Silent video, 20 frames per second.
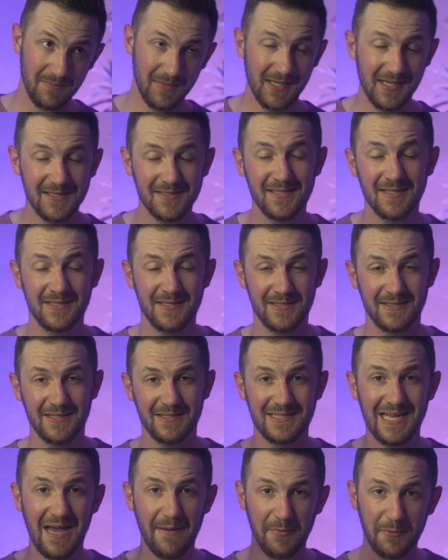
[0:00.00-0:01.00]
because this is a
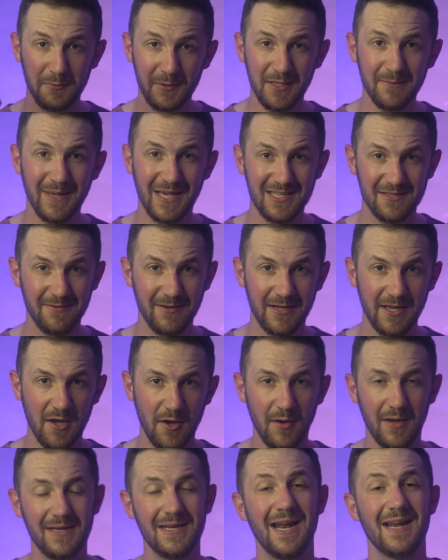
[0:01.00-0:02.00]
top 3 baits
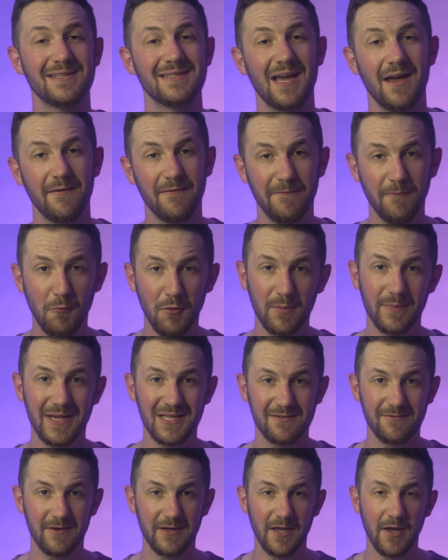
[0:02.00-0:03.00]
video and not a top 4
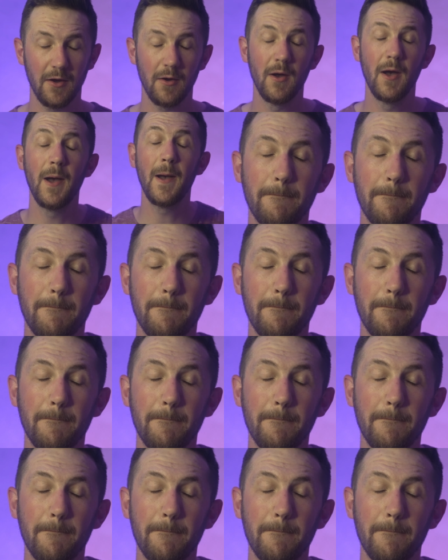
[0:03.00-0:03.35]
baits video,